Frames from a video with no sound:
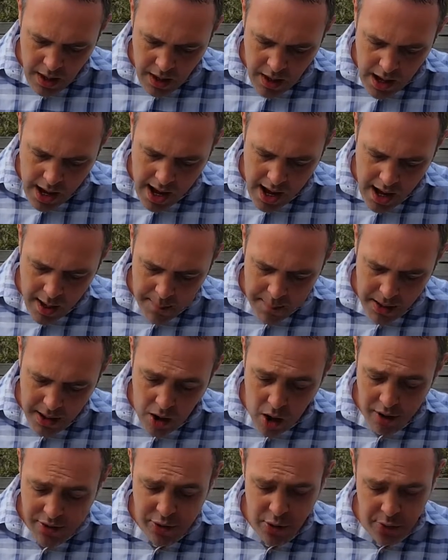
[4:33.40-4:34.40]

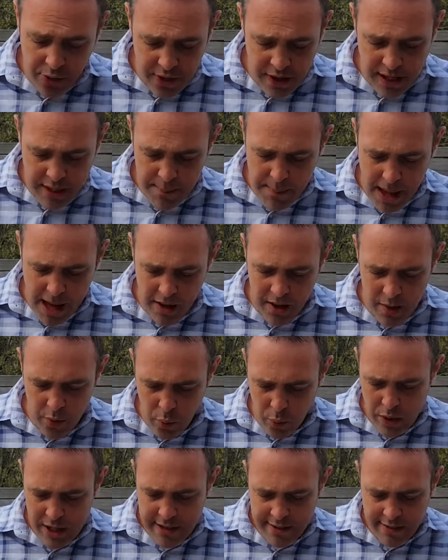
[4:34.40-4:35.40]
Also think about
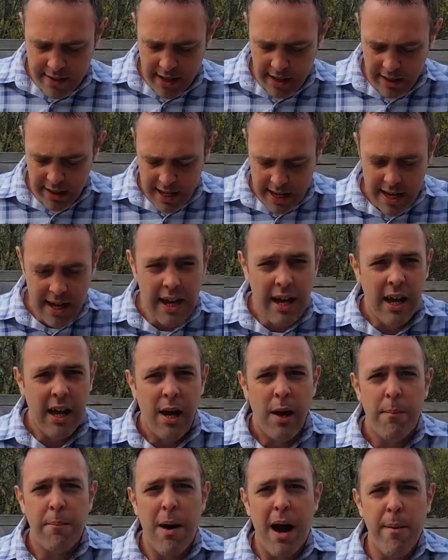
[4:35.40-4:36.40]
recently,
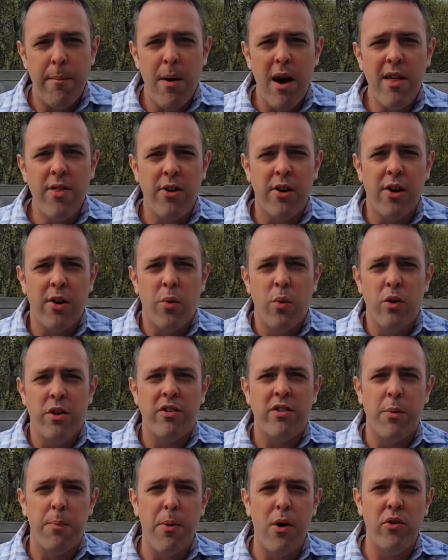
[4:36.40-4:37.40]
my mother was
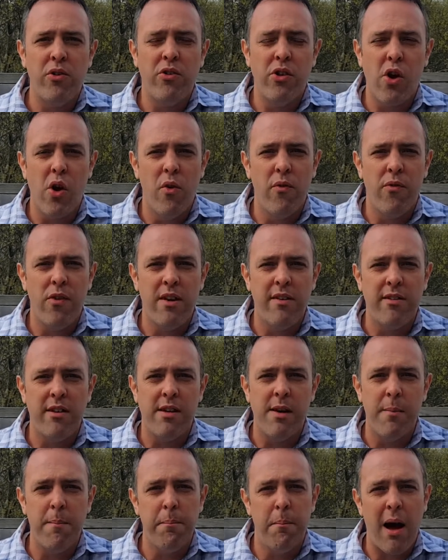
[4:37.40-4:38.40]
supposed to go
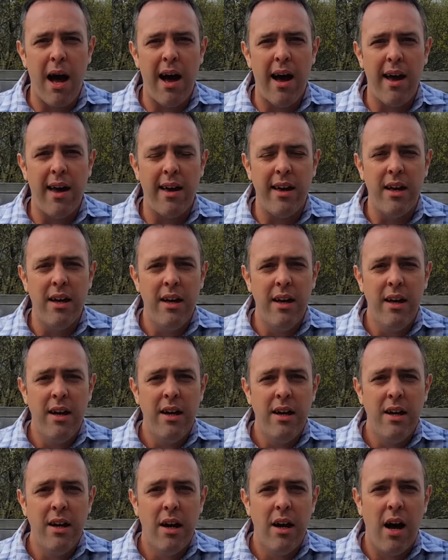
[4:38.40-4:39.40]
visit my
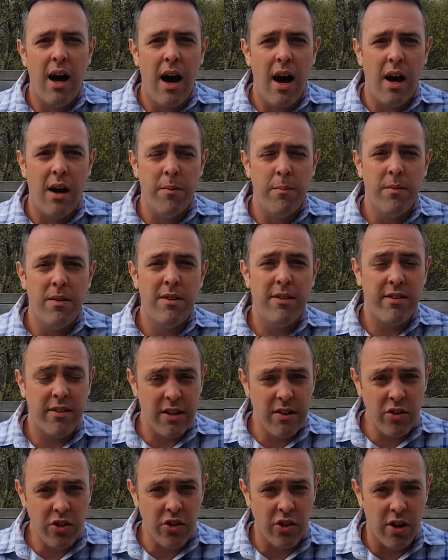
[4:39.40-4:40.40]

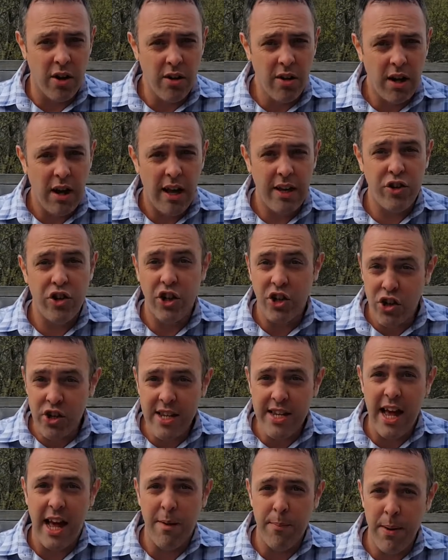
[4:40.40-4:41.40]
sister. She
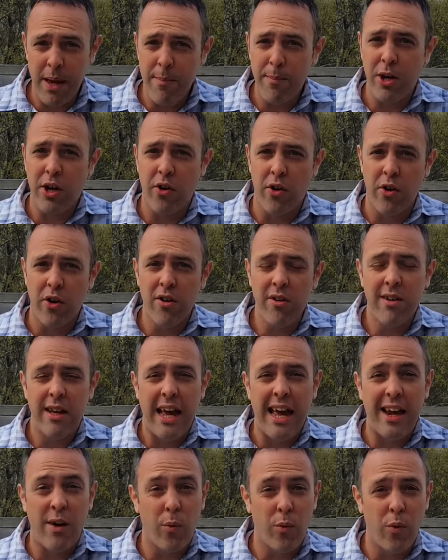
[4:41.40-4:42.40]
just had a baby girl,
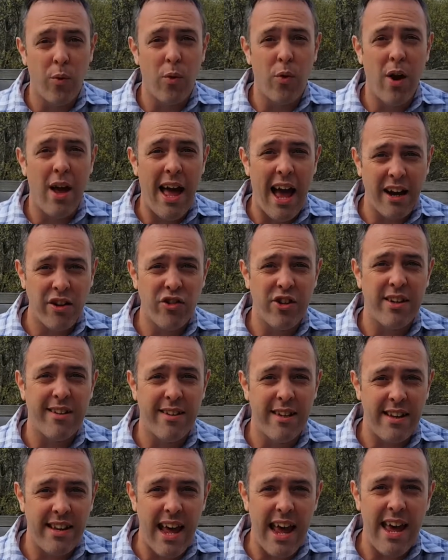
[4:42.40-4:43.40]
and actually
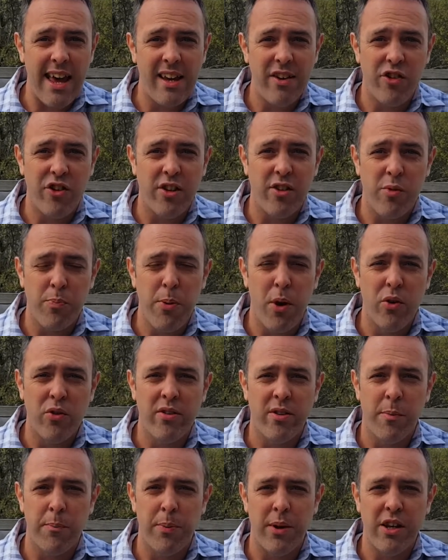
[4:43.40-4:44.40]
today she's
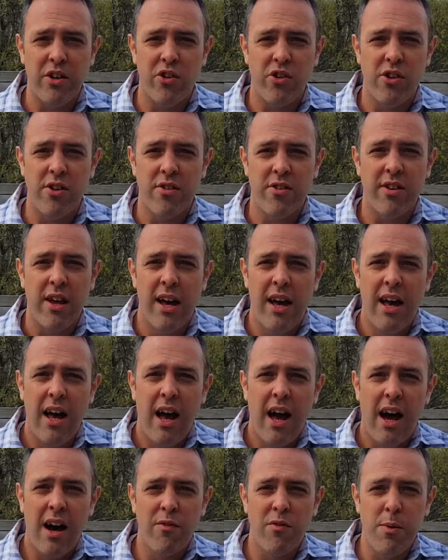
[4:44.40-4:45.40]
posting pictures
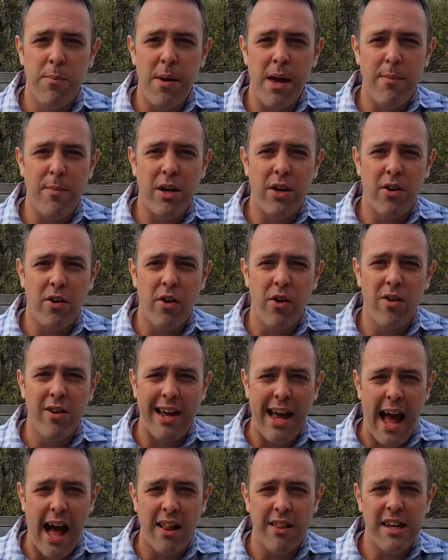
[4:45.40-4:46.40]
of the baby girl,
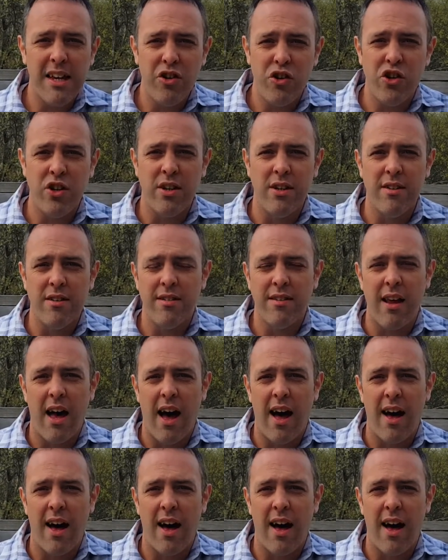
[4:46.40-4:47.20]
Callie. She's